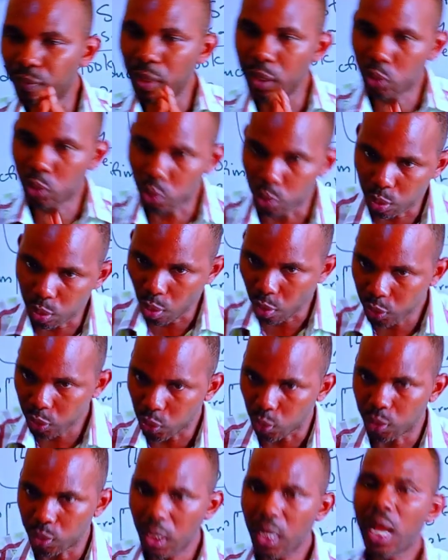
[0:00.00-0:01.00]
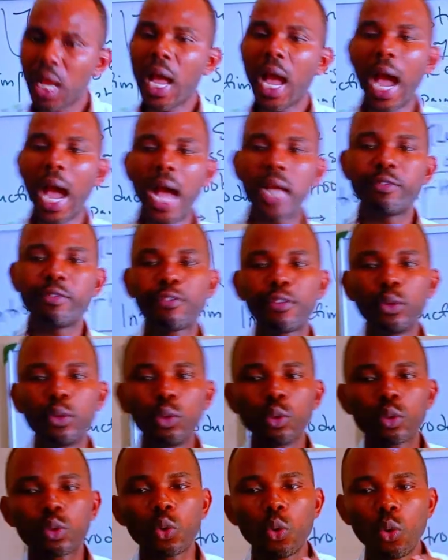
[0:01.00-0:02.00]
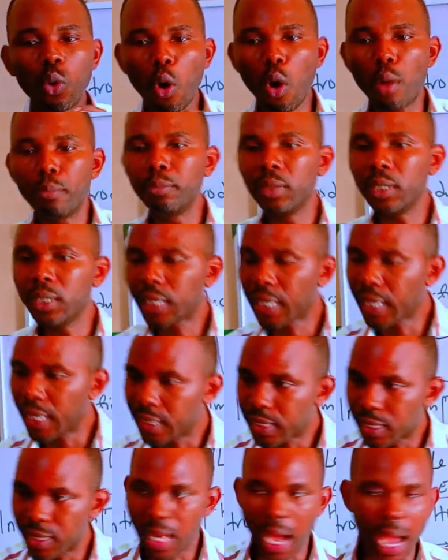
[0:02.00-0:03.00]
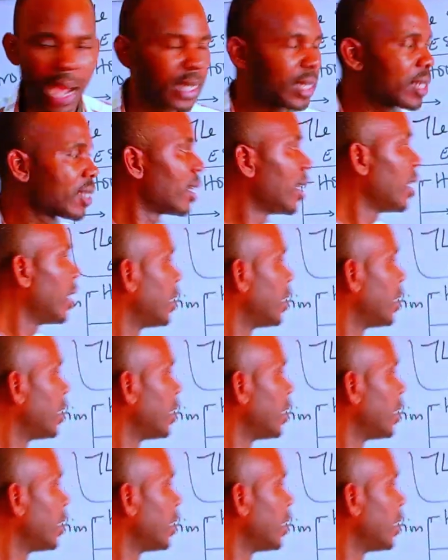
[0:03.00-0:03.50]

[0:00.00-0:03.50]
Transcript: of the introduction. And for you to communicate that,